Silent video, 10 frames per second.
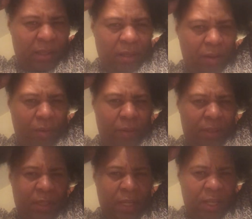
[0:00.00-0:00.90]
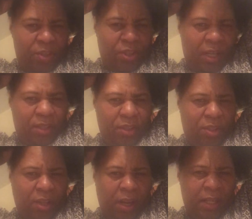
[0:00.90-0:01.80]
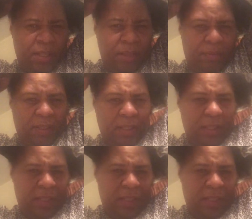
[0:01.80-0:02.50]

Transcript: Go on, change the size of it.